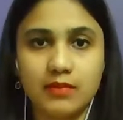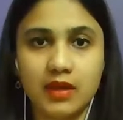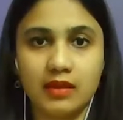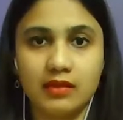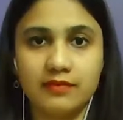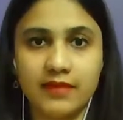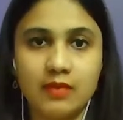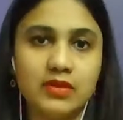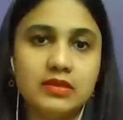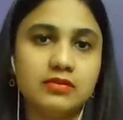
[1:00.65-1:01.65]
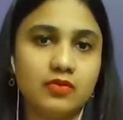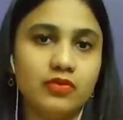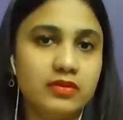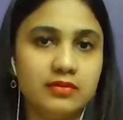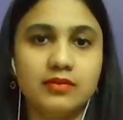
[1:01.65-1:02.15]
My family is
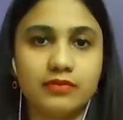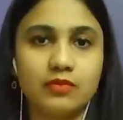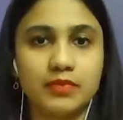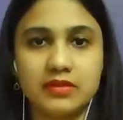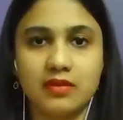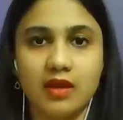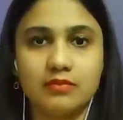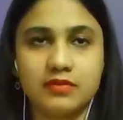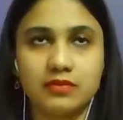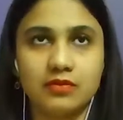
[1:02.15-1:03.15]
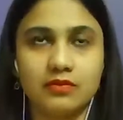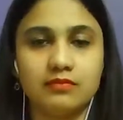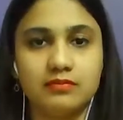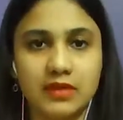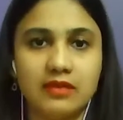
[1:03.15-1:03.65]
originally from Punjab,
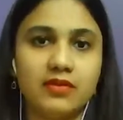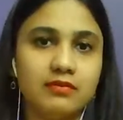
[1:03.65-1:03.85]
so like